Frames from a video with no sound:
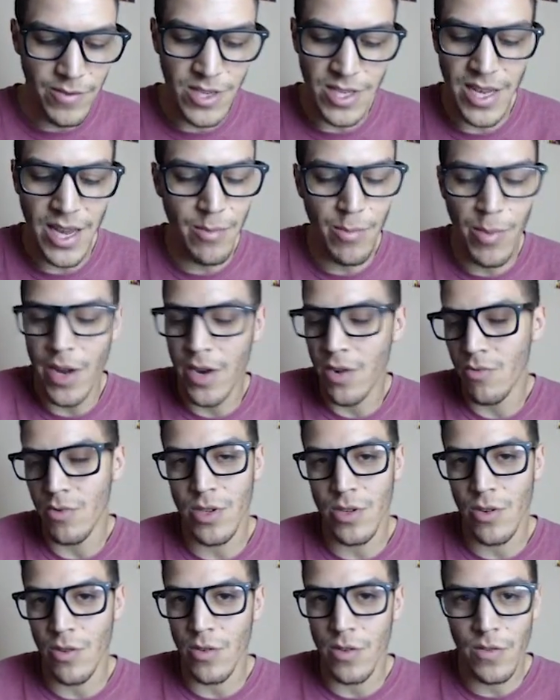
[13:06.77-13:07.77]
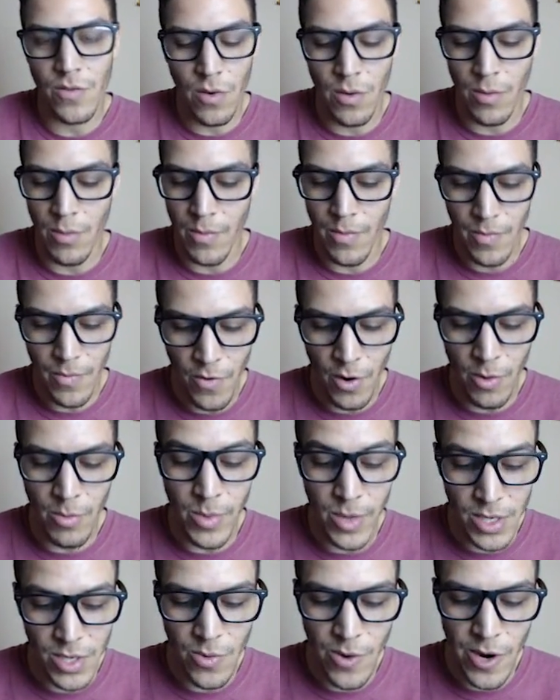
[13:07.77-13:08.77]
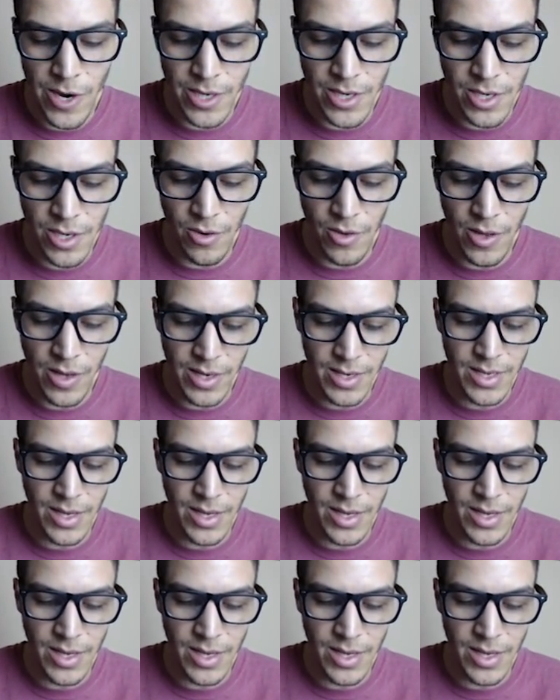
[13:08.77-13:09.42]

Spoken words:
I've just had better results from this ratio.